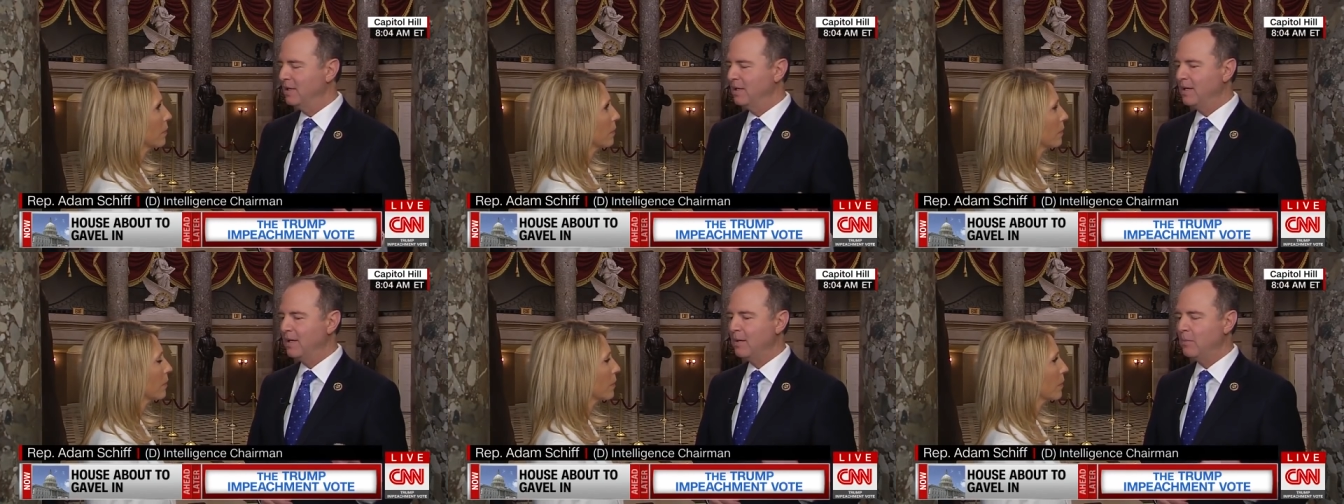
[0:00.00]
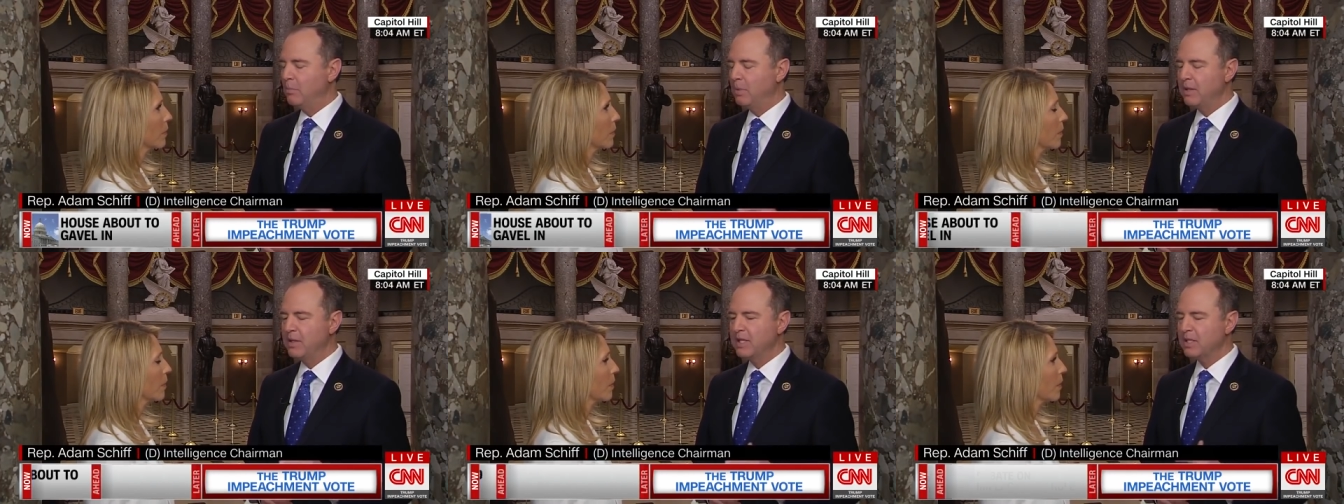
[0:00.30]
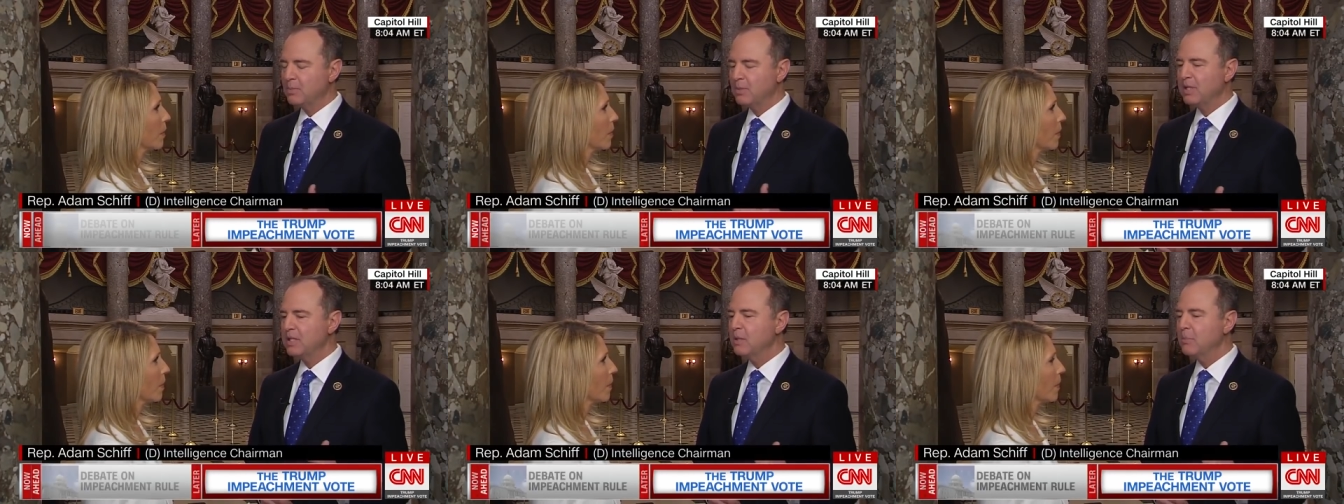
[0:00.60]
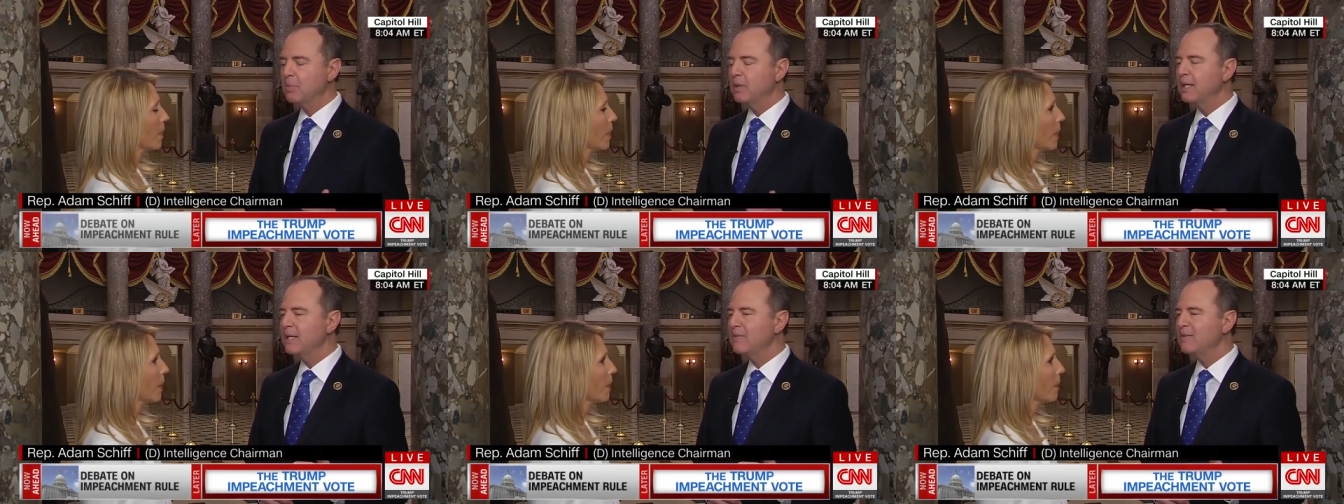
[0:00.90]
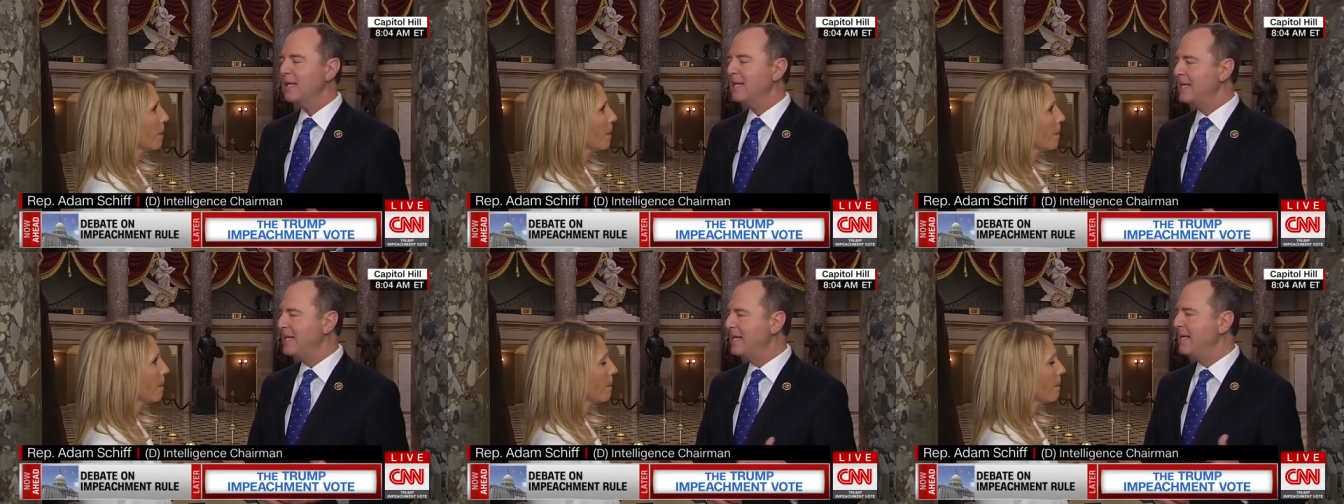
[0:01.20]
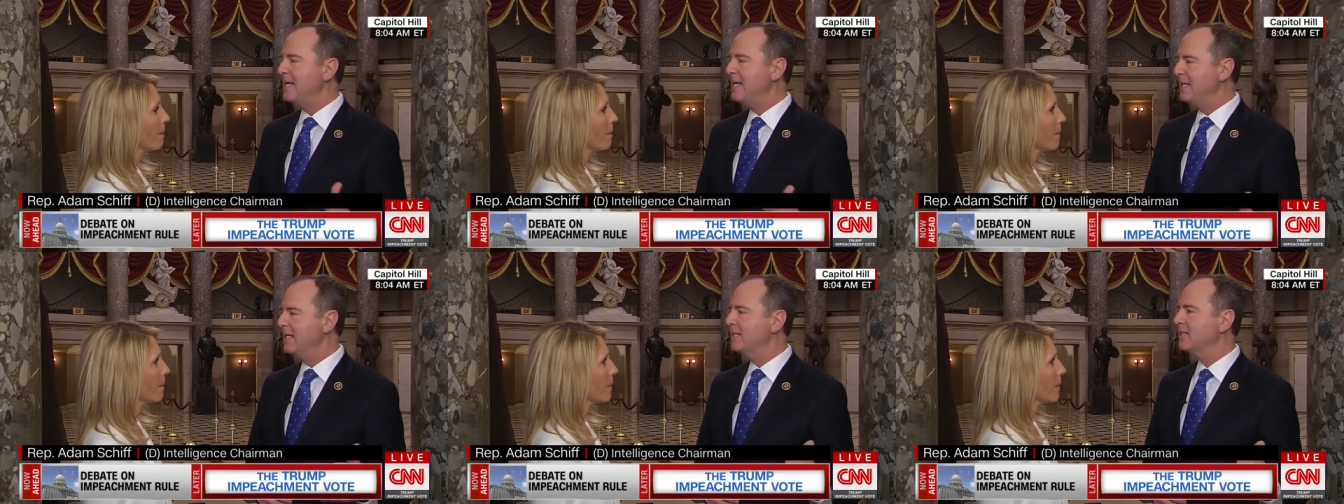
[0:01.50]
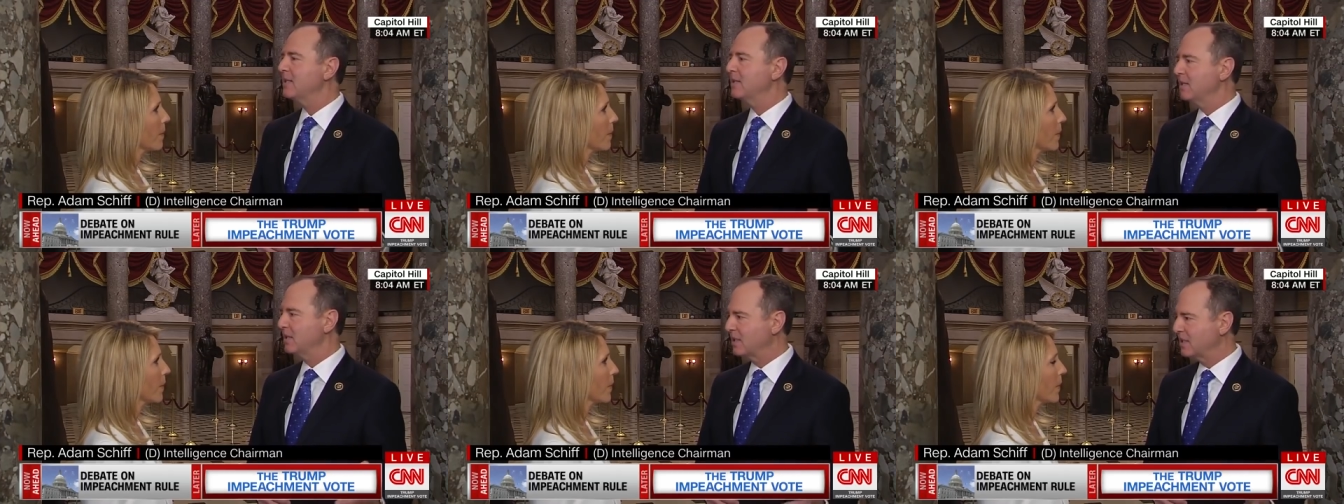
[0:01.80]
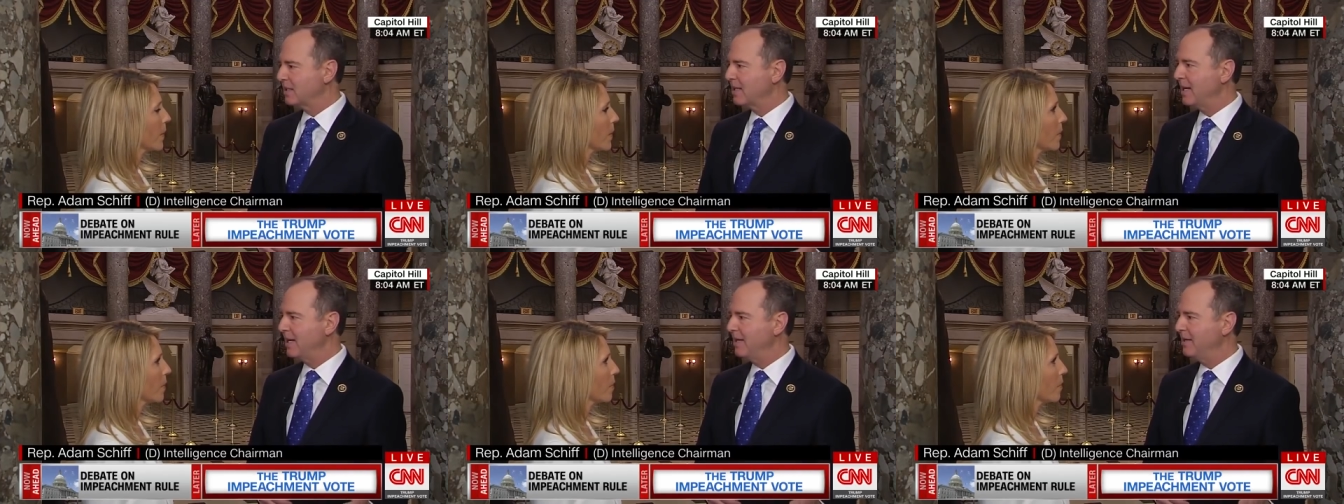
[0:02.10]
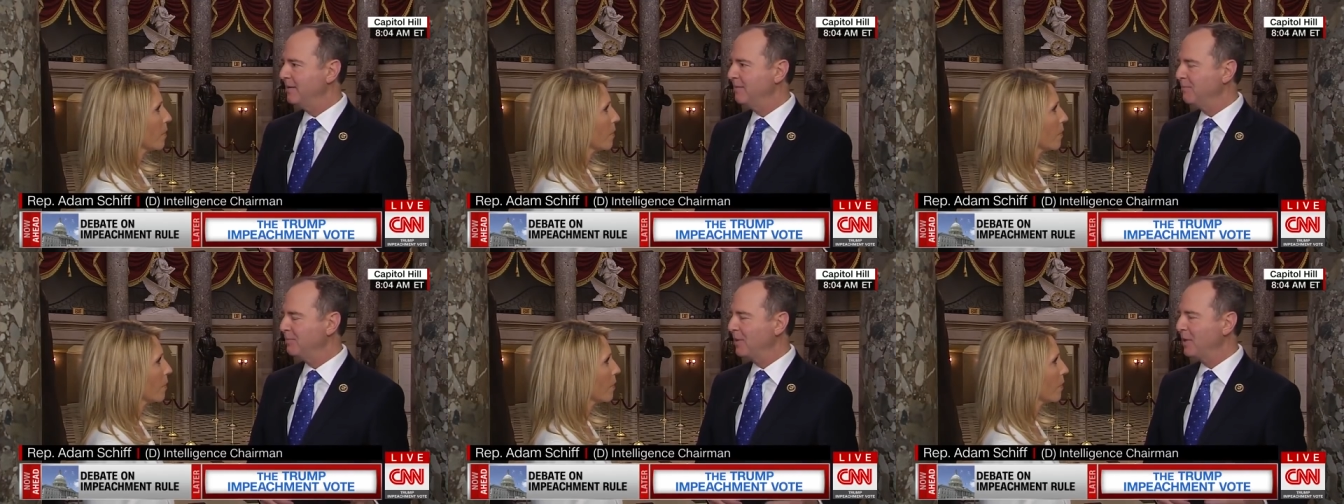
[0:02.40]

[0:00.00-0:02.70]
But this president believes that he is the state,